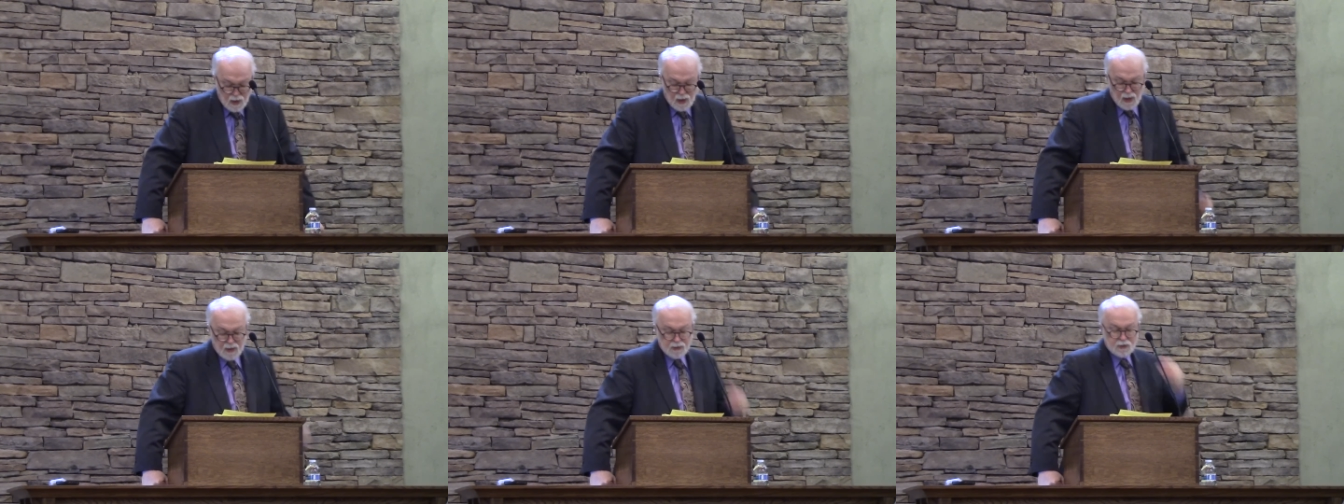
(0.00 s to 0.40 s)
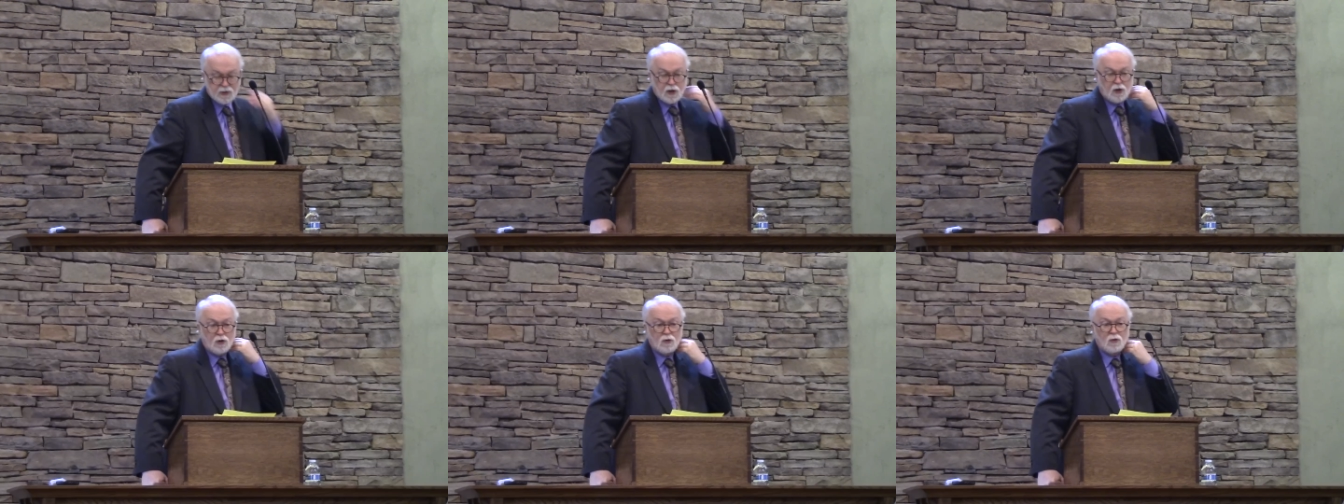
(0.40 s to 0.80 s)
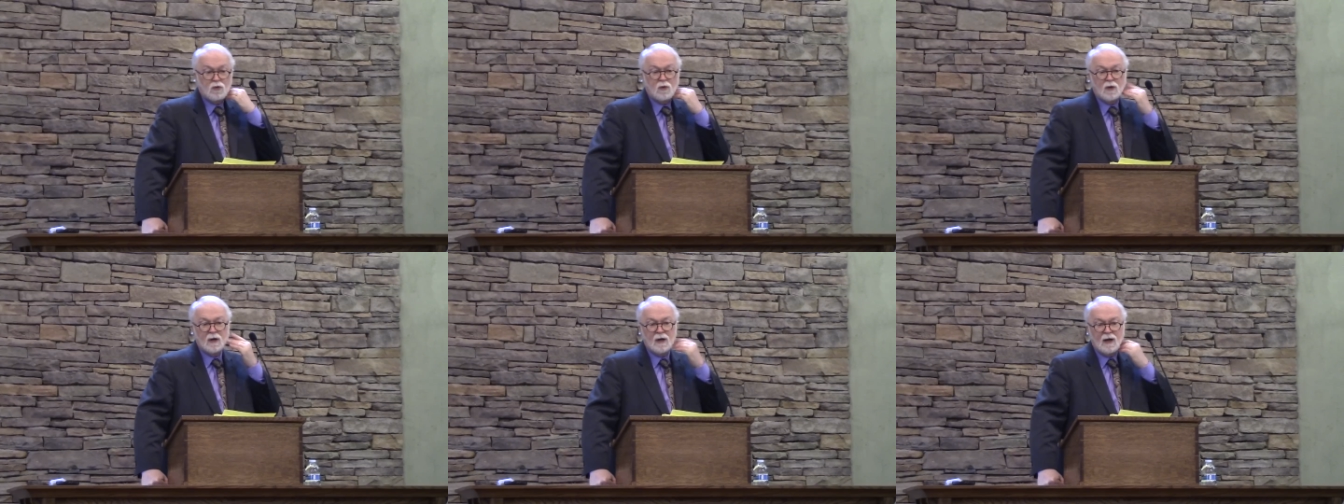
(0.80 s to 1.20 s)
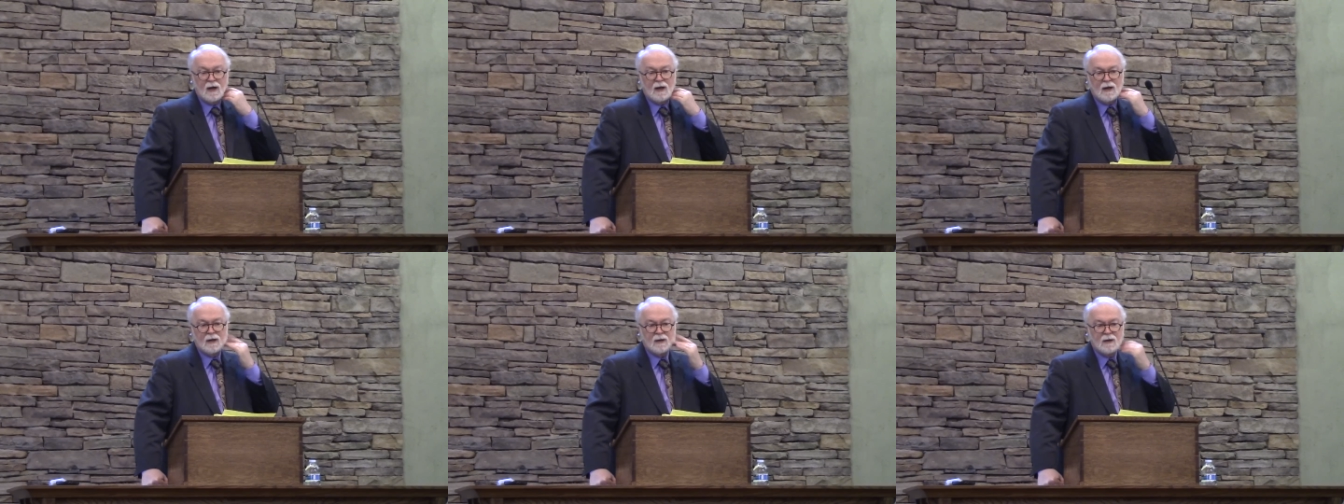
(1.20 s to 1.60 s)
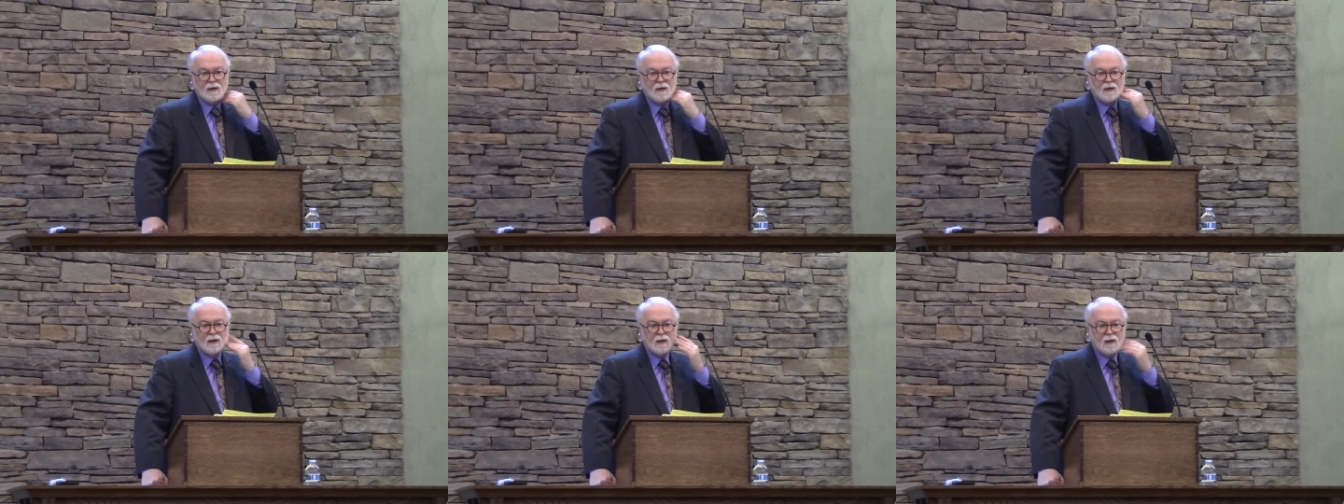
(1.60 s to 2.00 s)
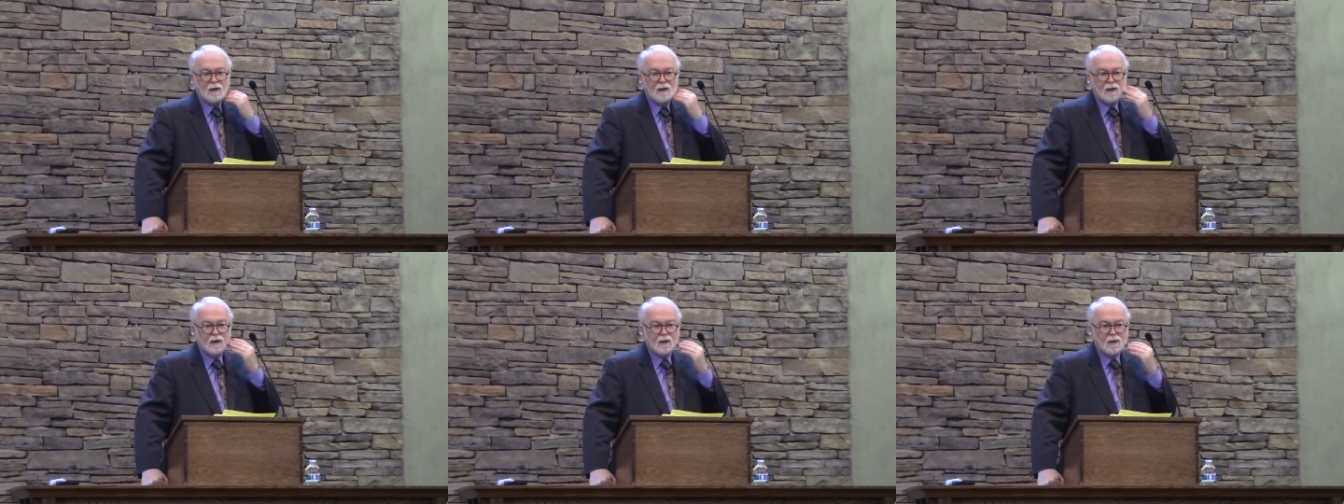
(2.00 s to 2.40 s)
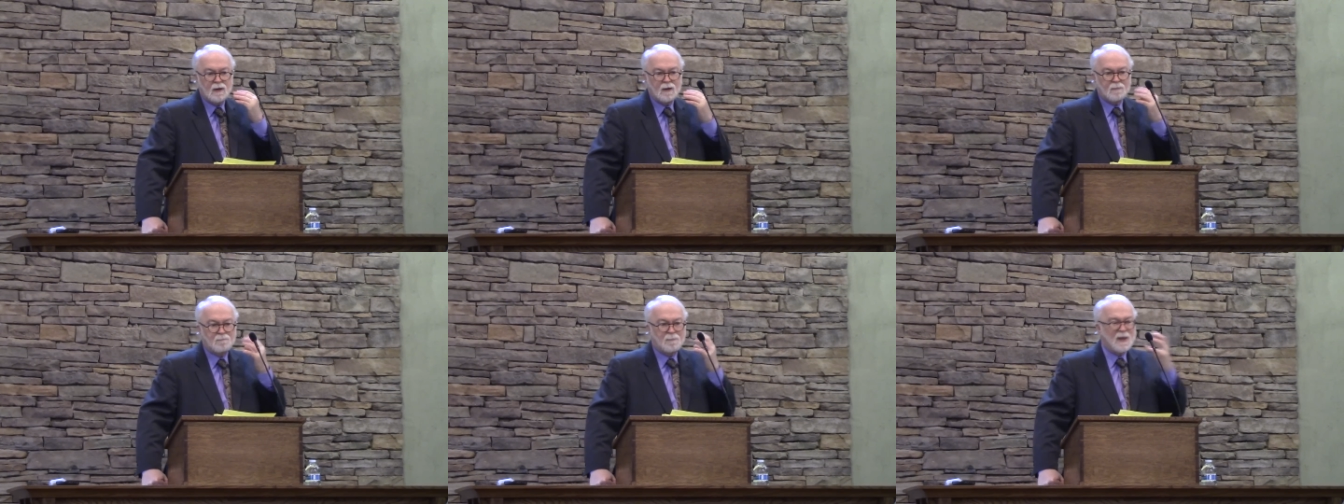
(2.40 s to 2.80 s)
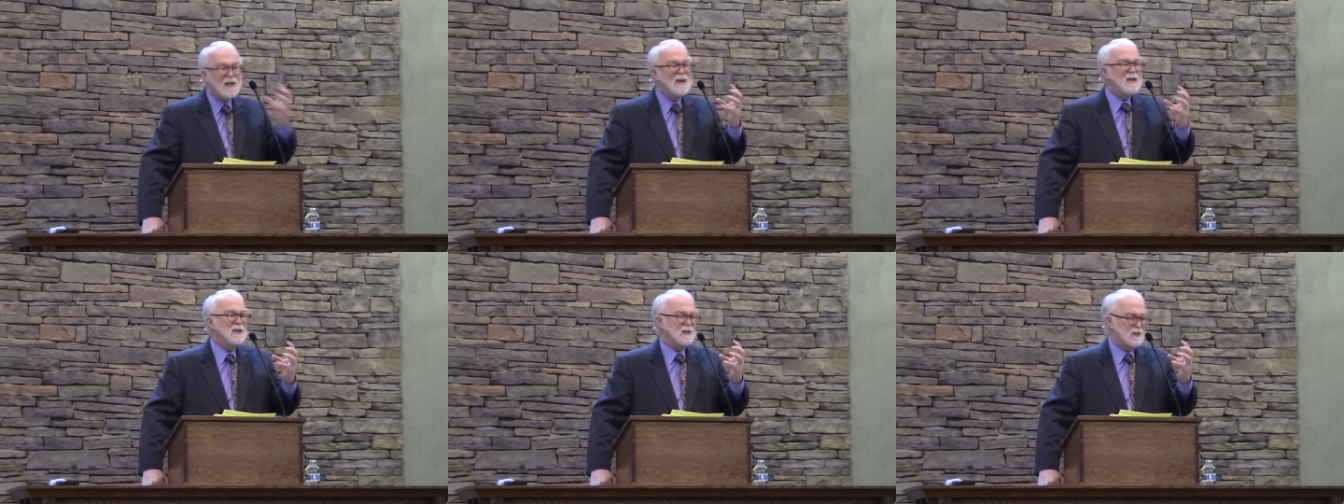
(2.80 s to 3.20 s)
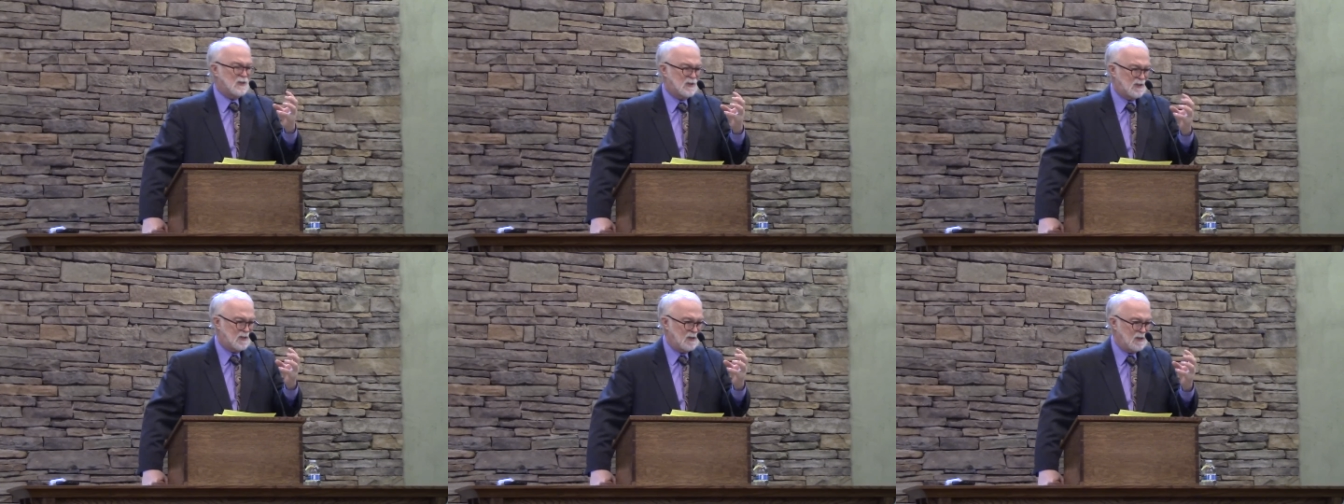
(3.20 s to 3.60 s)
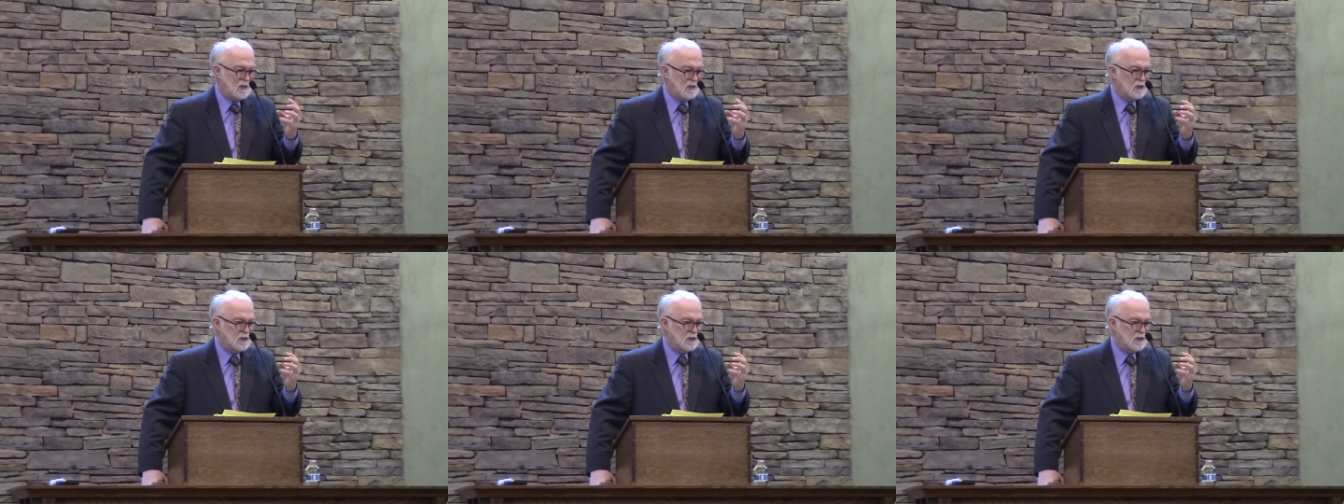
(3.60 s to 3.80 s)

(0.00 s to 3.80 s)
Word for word: And so, penance